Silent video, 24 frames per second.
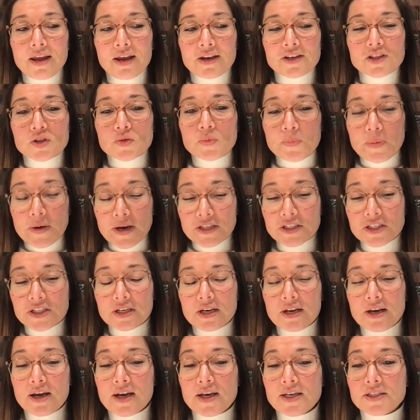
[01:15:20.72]
like
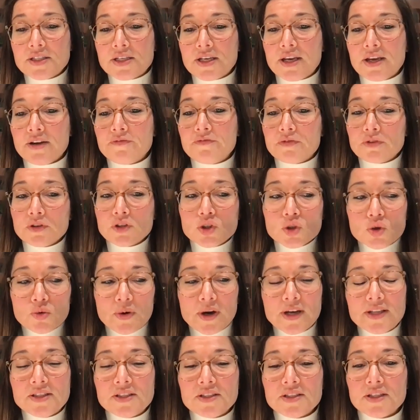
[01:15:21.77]
specializing for
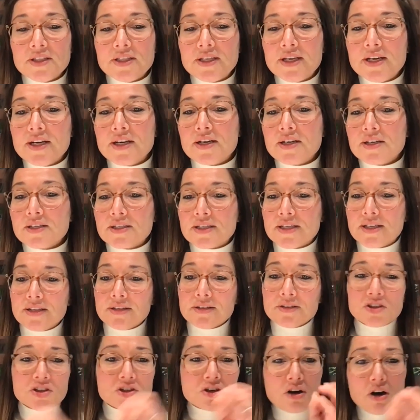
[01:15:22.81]
twenty years
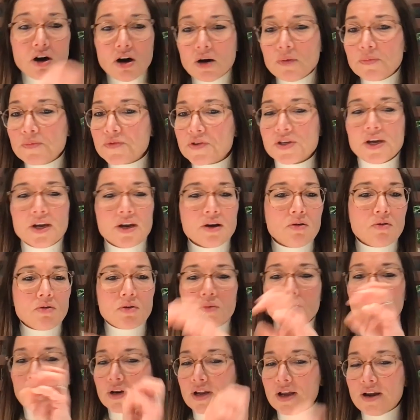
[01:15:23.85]
in sculpting
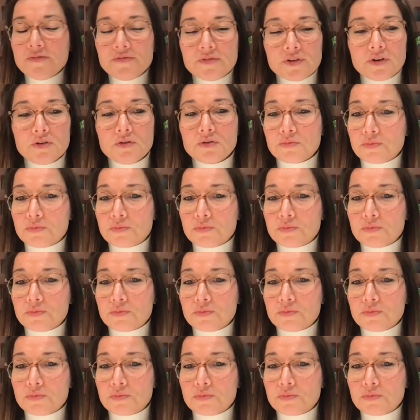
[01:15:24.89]
or whatever,